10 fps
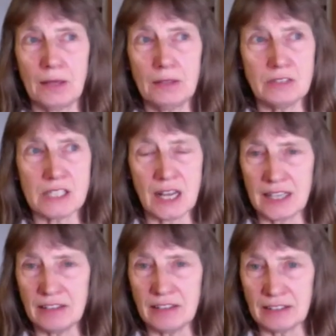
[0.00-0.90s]
it's like
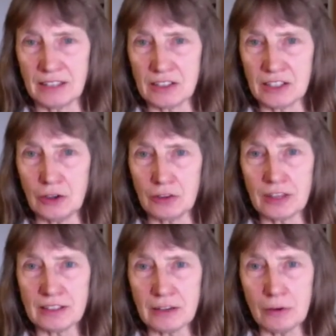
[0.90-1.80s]
anything that you know
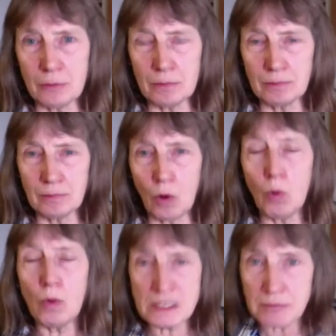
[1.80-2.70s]
that there are
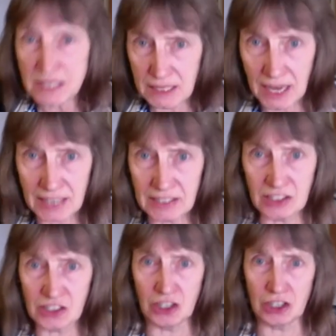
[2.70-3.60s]
always mitigating
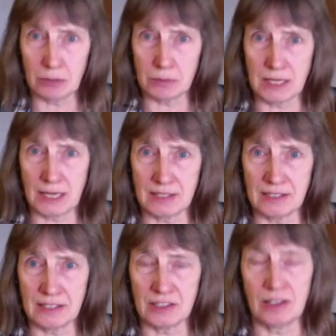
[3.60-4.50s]

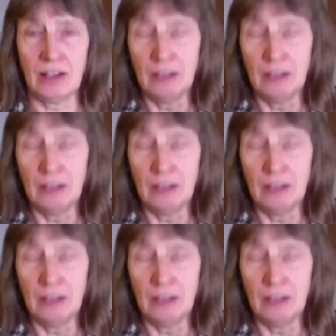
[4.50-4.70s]
circumstances